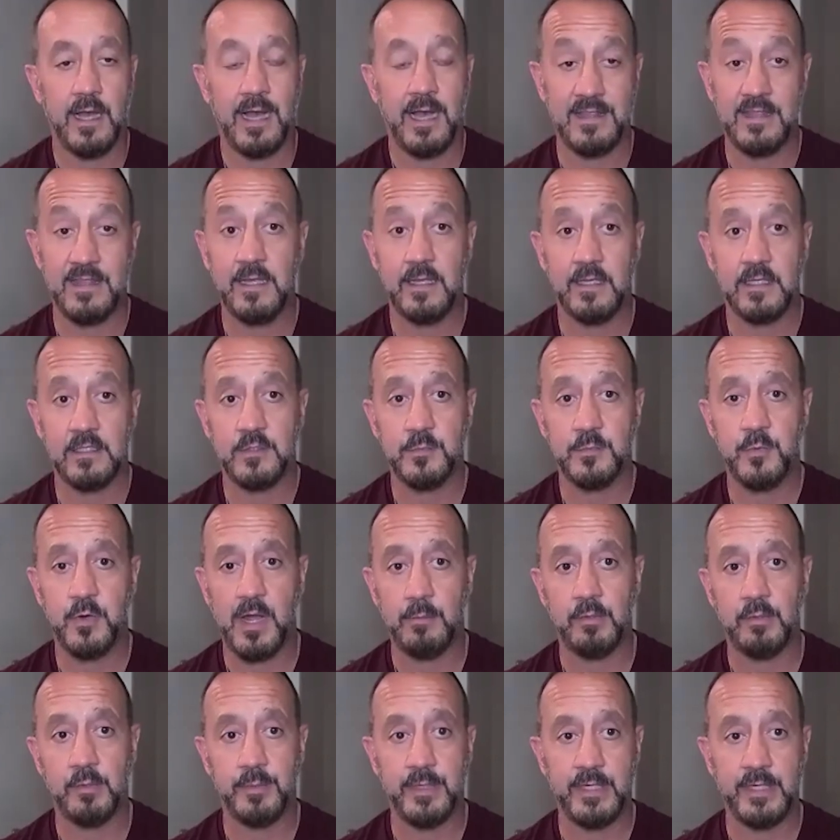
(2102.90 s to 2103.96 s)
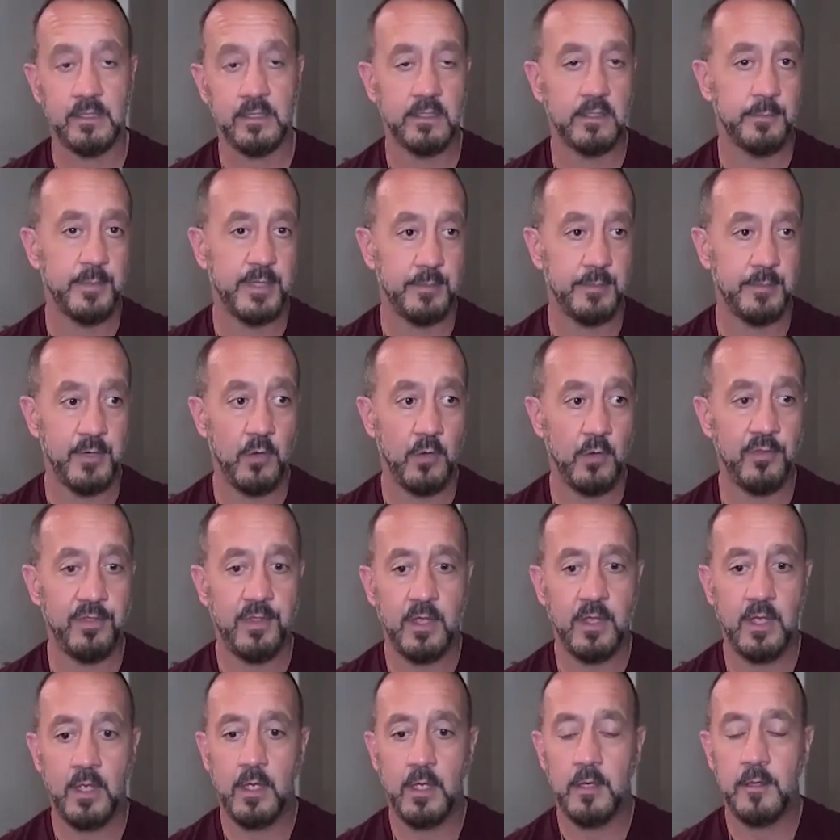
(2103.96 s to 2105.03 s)
I think it's probably a little bit of both.
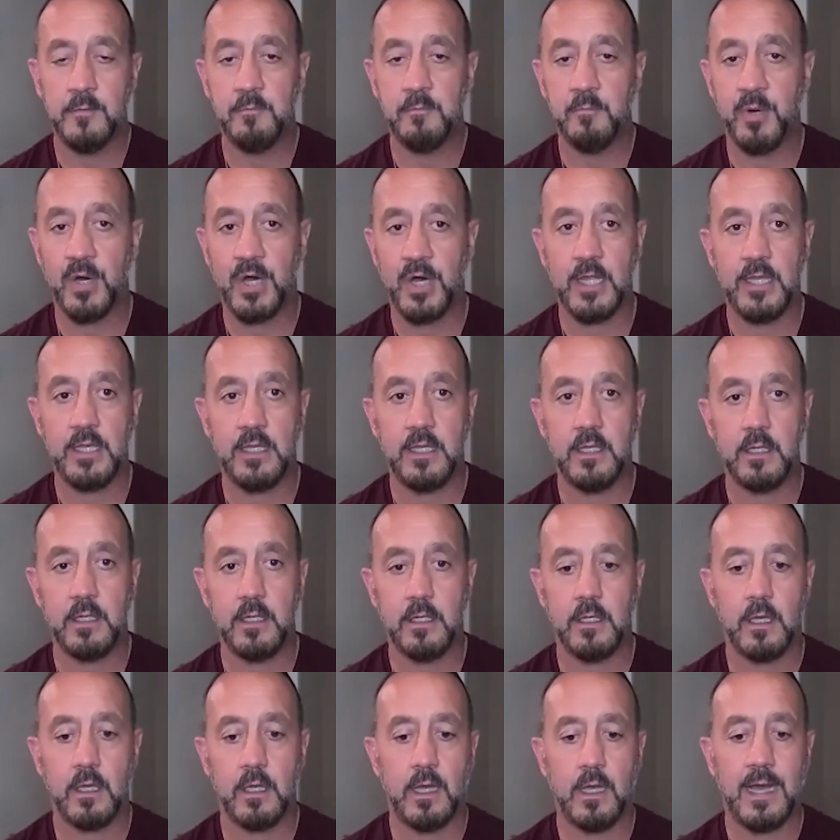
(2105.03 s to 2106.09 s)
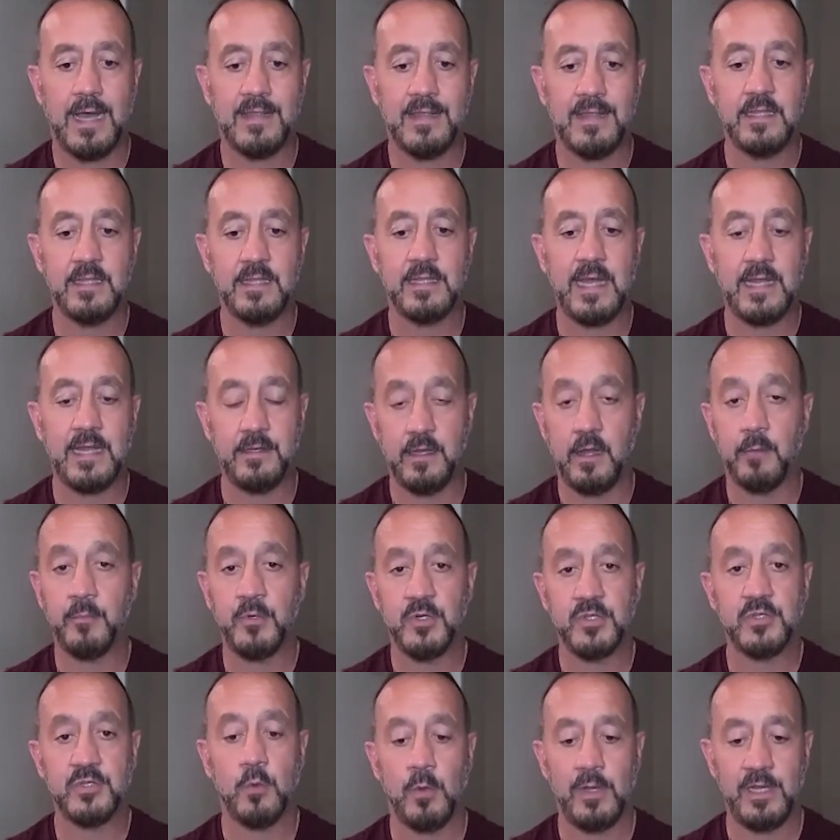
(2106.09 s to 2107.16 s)
But I think that number
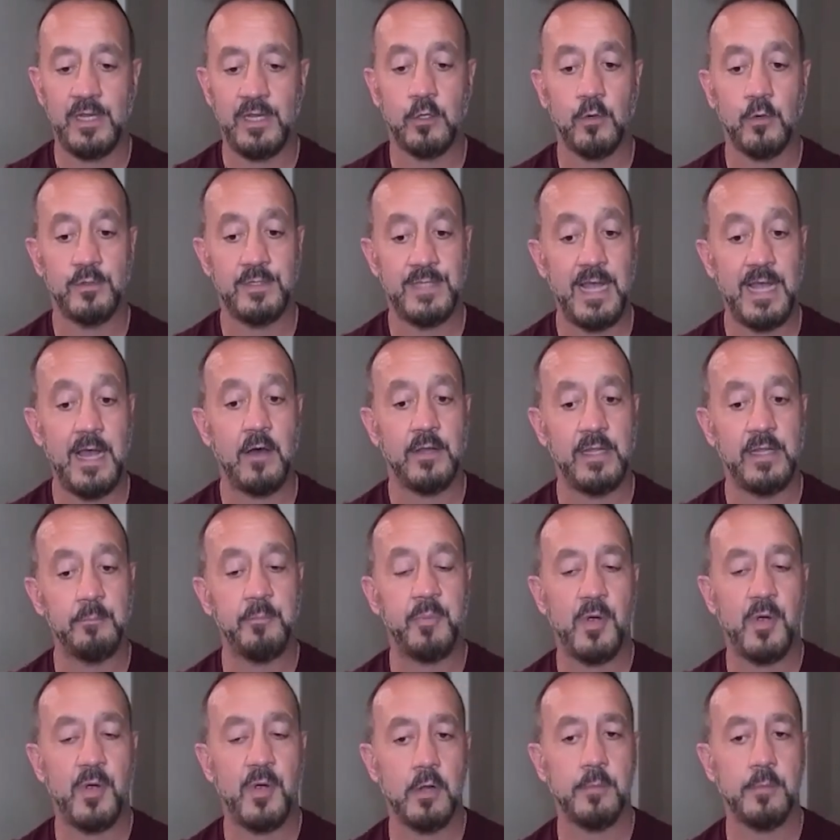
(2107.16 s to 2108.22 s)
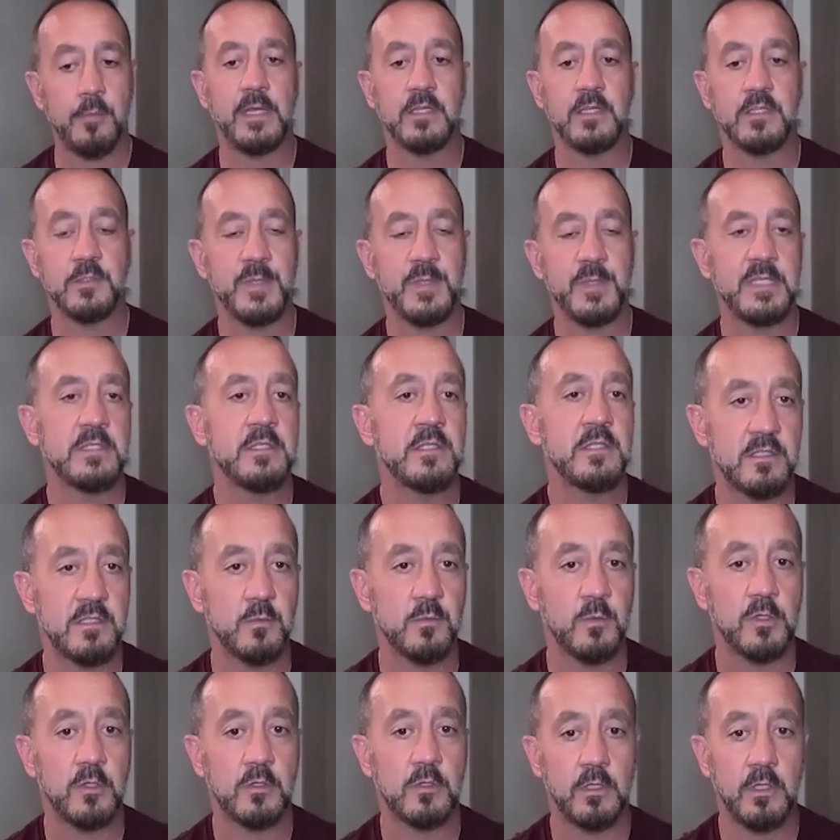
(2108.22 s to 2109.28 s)
is going to go down in part because businesses
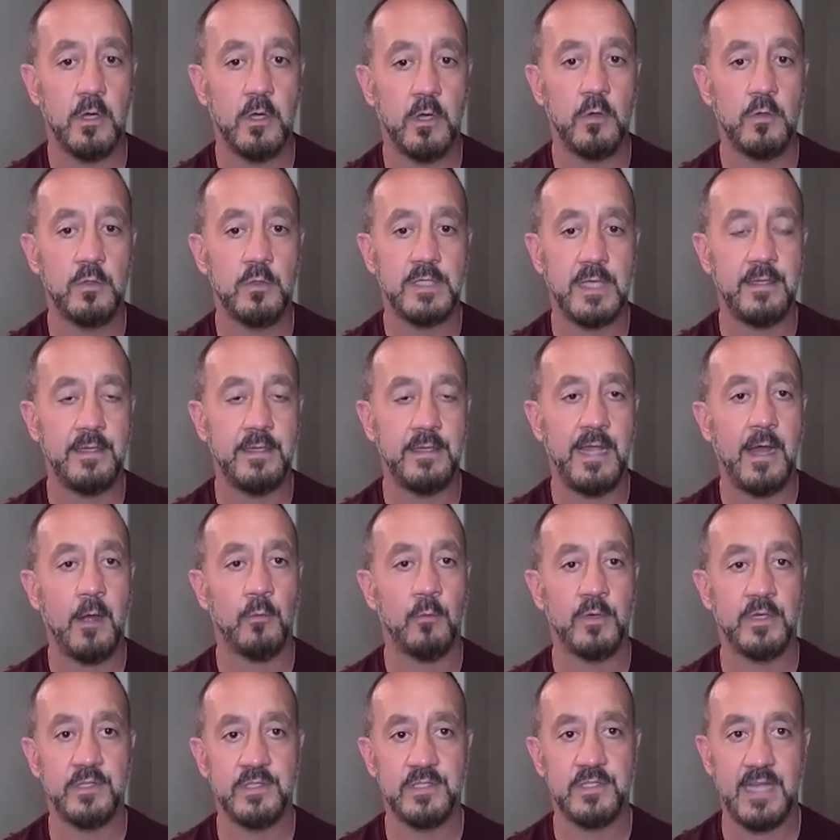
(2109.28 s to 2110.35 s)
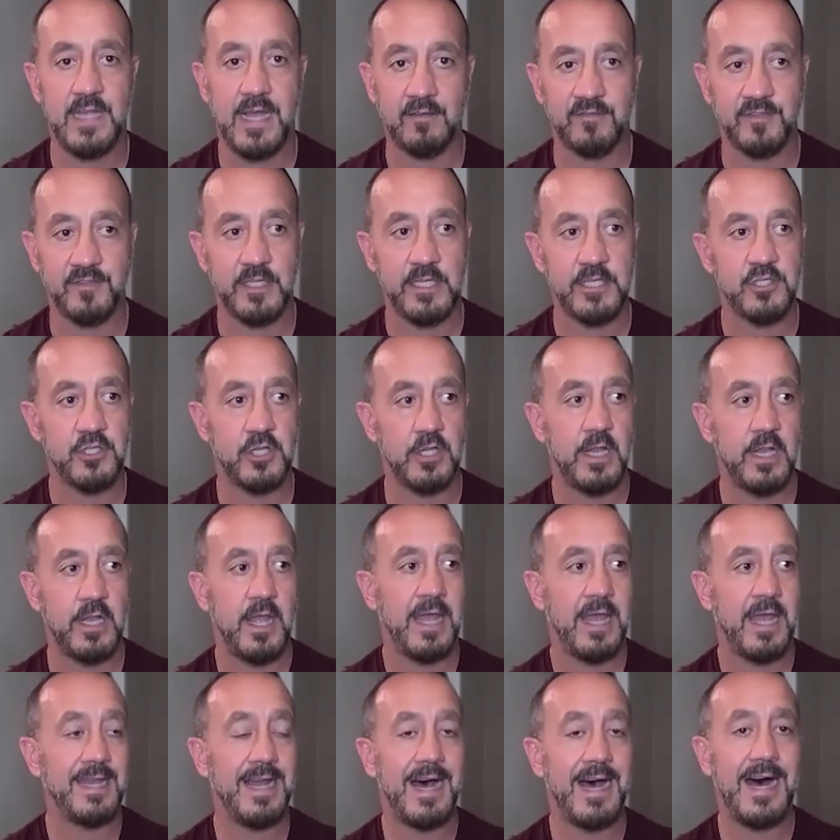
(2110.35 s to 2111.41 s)
will close and now we're in stagflation.
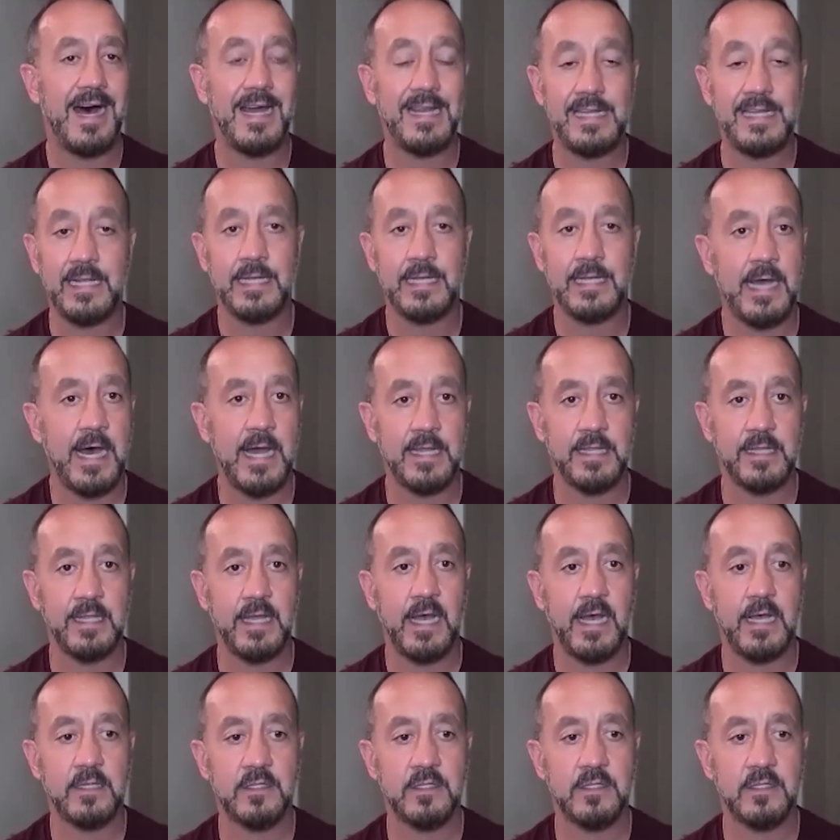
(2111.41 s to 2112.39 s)
And how do you get out of that?